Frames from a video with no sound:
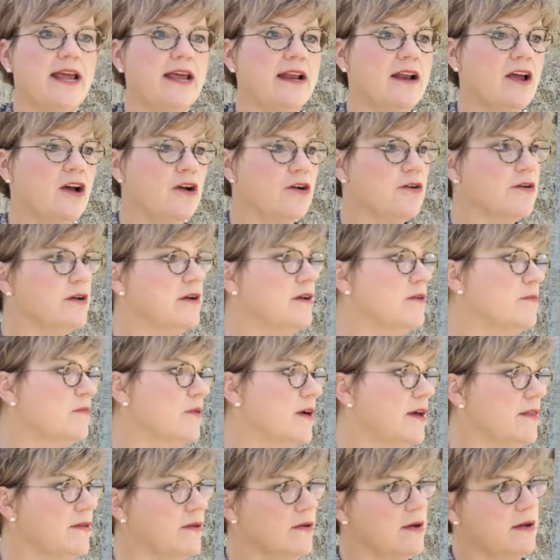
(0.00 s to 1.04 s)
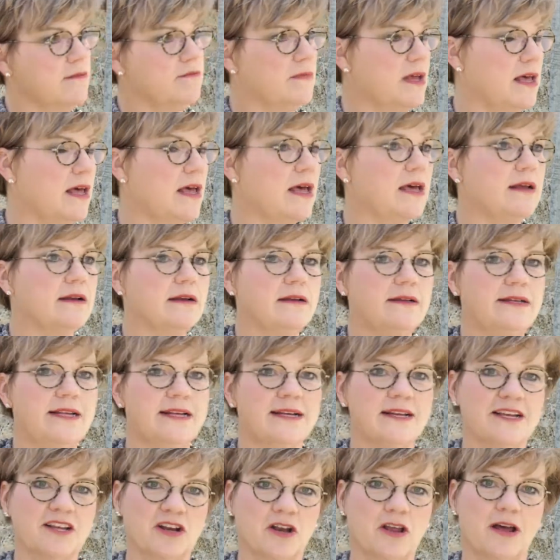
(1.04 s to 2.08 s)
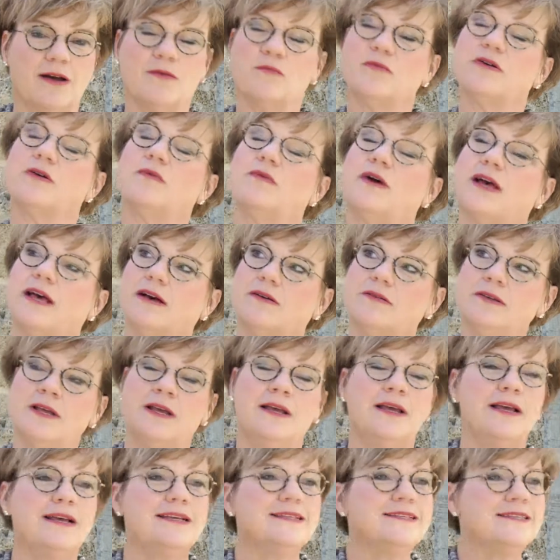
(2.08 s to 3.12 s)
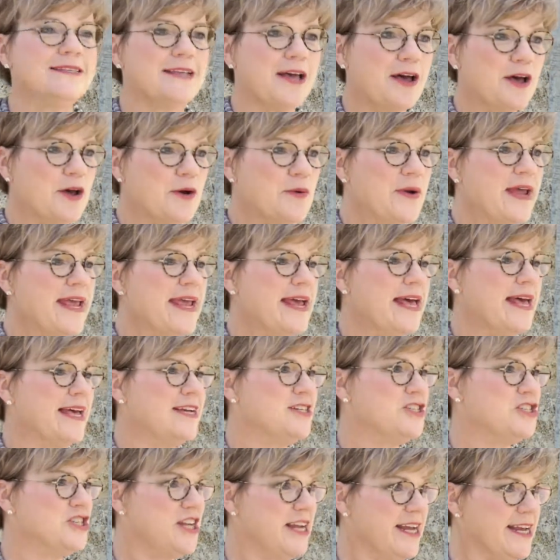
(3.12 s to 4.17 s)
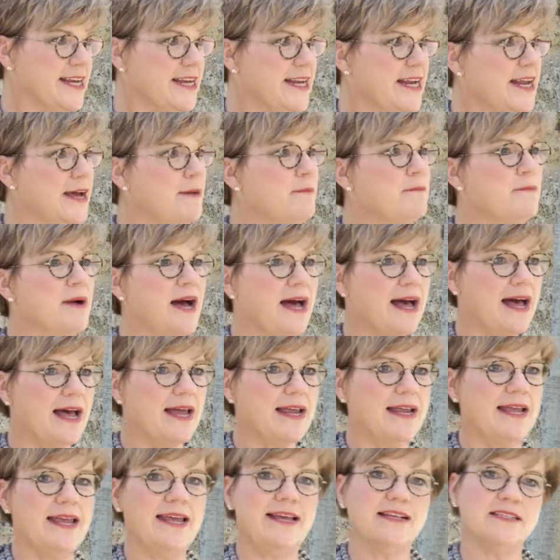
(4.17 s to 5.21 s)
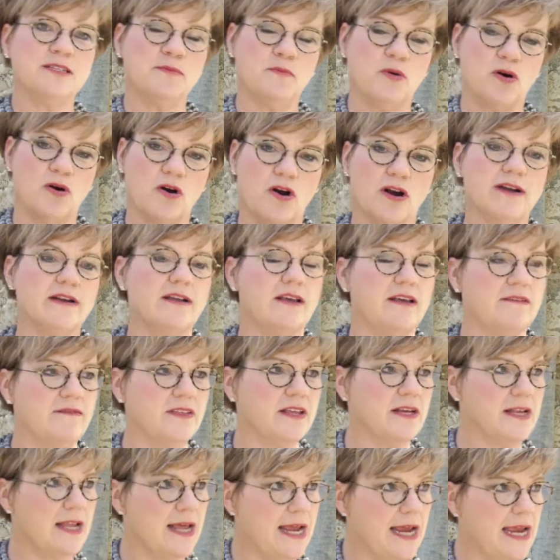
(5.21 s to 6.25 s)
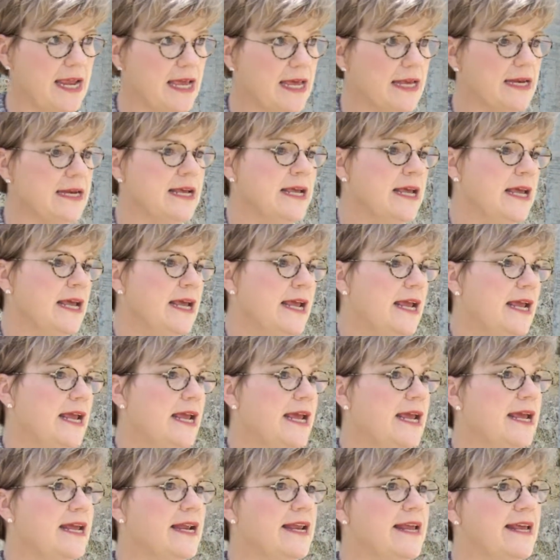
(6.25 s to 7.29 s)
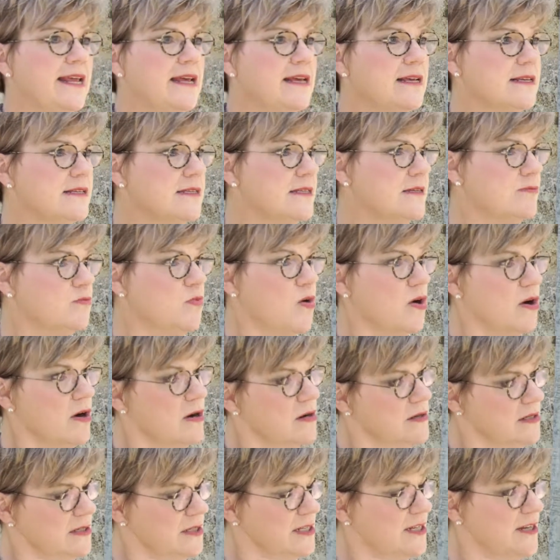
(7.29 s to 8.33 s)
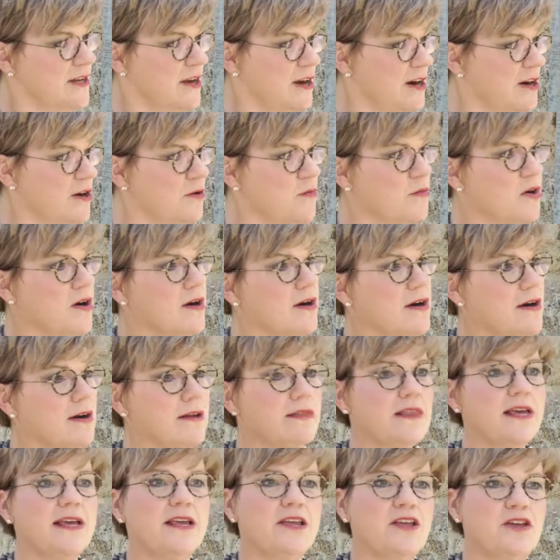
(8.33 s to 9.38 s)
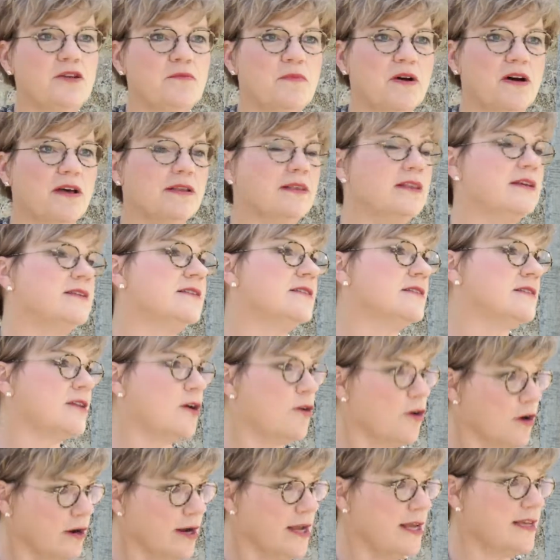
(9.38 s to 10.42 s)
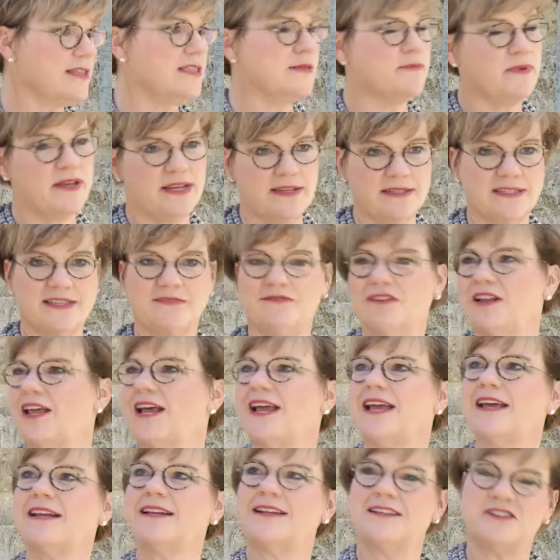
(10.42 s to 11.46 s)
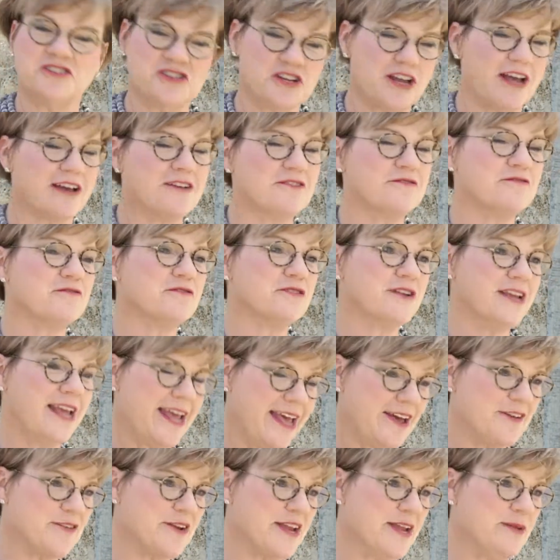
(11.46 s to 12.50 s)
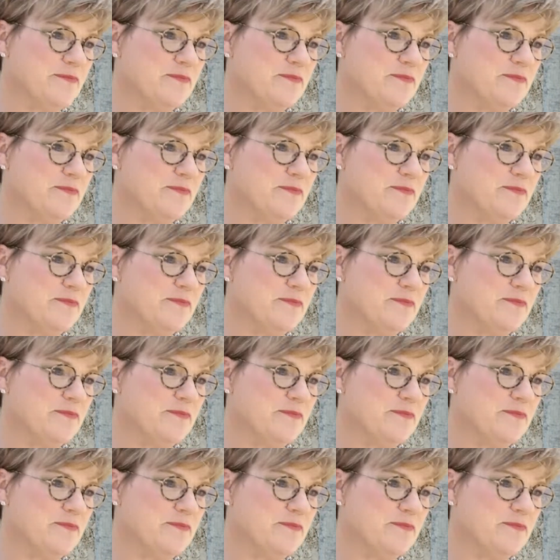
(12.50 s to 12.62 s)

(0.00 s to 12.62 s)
her and her brother didn't get along real well, so she ended up buying his part of the land. And his words to her were that you bought the sorriest piece of land in Shackelford County.